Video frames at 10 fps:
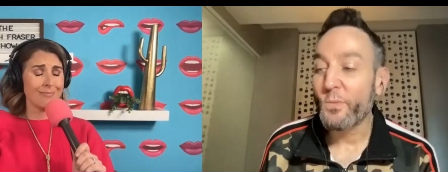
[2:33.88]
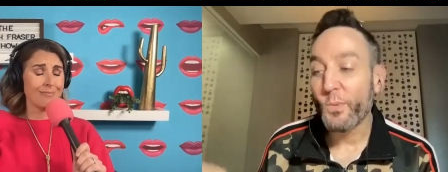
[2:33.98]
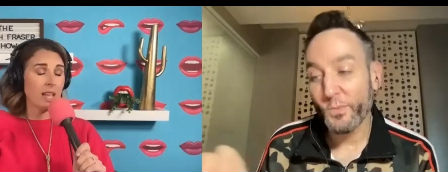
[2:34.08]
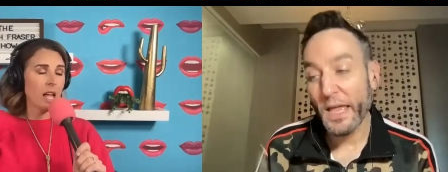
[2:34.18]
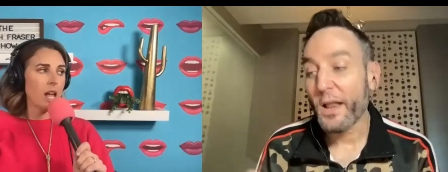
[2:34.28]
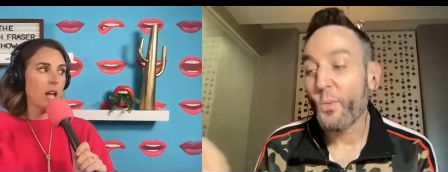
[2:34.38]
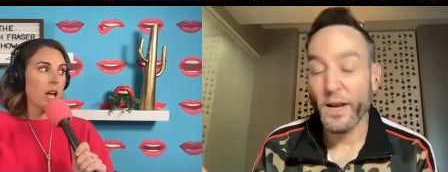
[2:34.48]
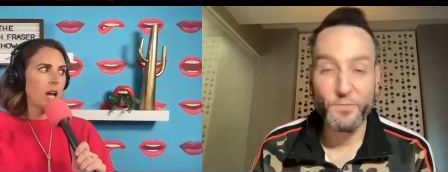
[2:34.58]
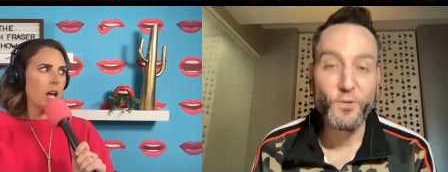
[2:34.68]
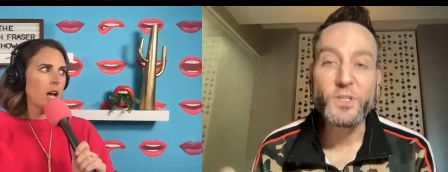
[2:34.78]
Speaker 1: then well then I
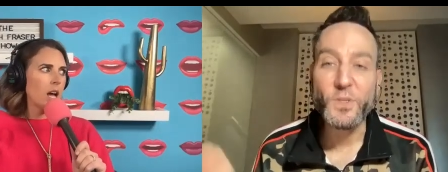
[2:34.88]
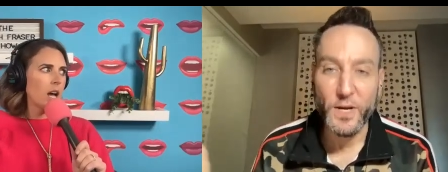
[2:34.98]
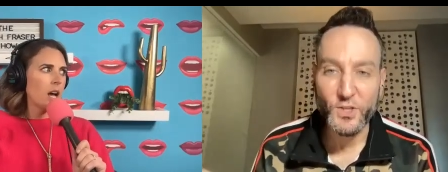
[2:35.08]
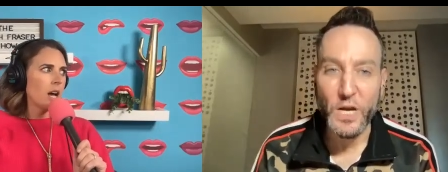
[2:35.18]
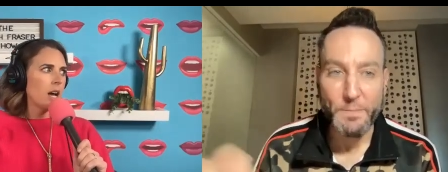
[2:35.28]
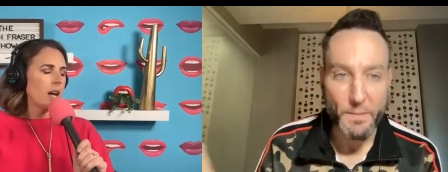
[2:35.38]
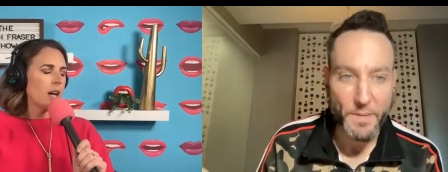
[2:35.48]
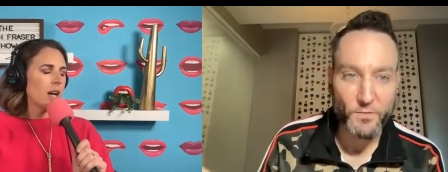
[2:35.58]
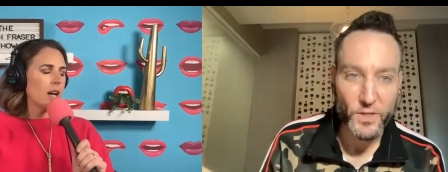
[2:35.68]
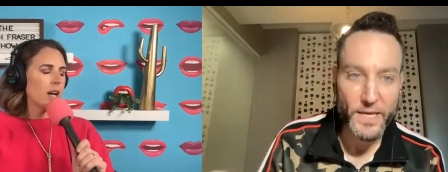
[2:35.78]
want to first I want to talk about
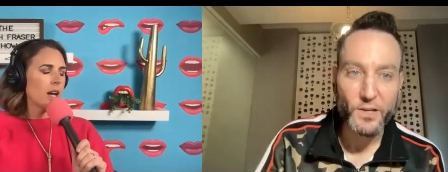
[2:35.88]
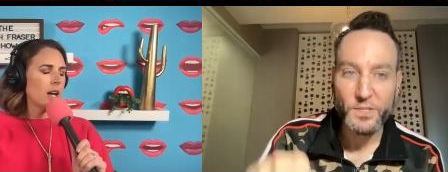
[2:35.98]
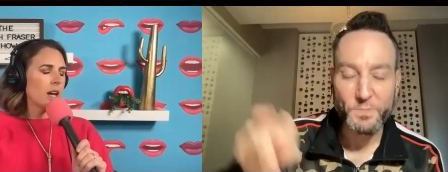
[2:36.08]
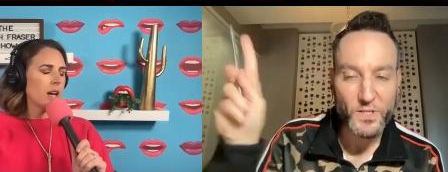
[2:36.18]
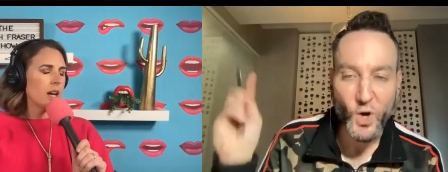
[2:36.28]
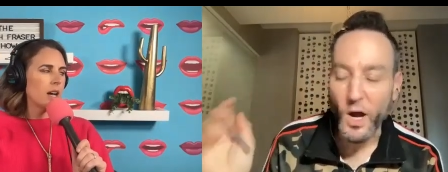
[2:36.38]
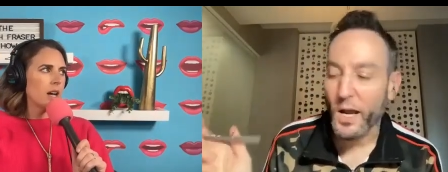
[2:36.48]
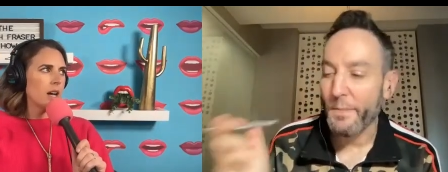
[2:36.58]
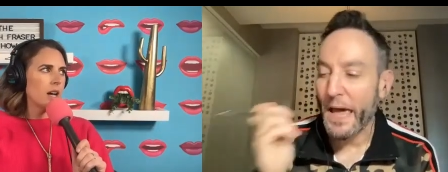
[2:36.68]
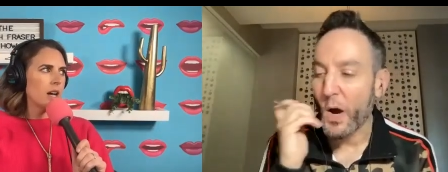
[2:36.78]
Beverly Hills, but talk
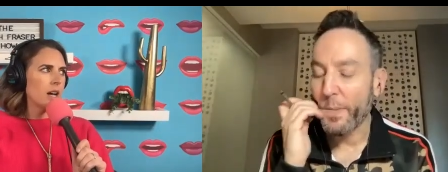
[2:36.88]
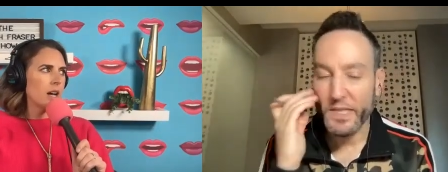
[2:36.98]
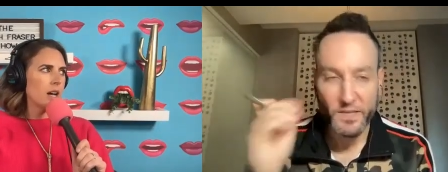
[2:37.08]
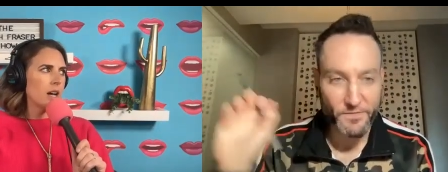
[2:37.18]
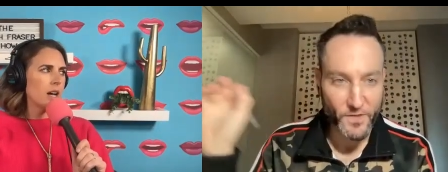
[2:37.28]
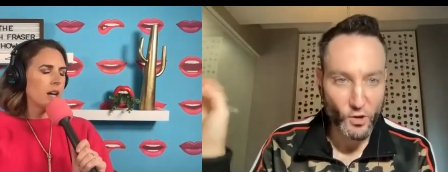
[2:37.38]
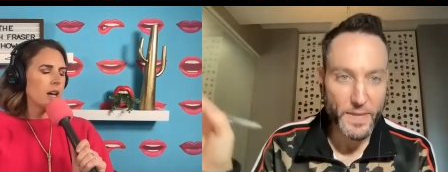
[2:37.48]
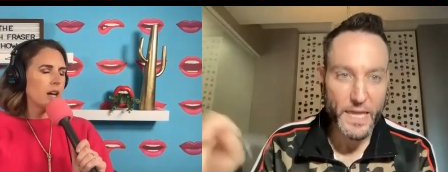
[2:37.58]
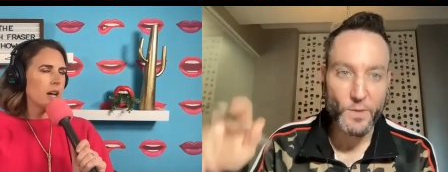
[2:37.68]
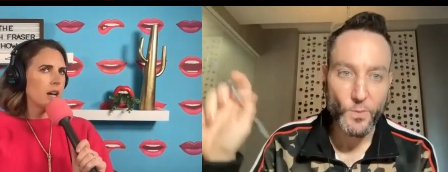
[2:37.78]
about about the
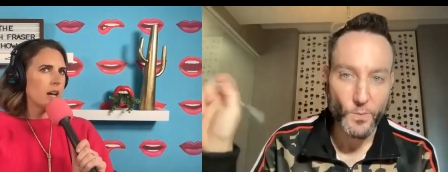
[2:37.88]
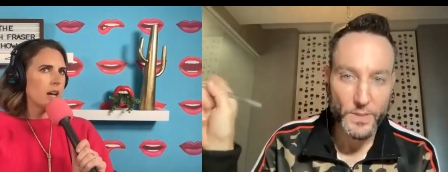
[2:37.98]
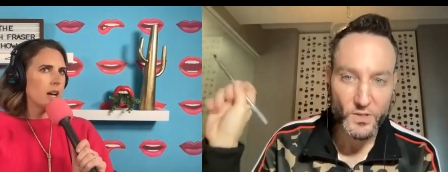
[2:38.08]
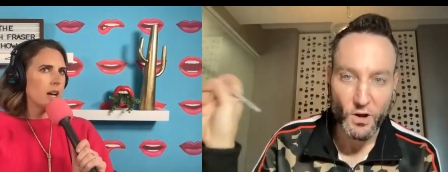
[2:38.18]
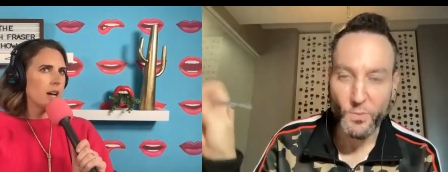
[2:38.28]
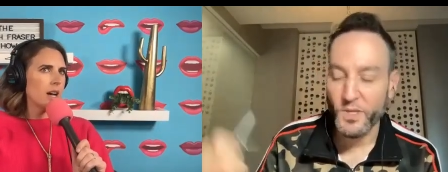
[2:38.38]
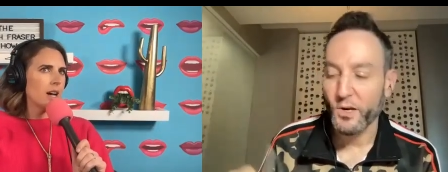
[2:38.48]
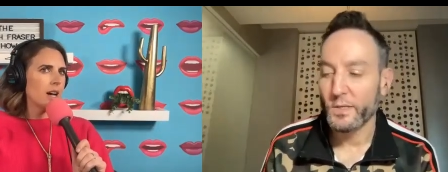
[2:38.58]
filming and what we saw with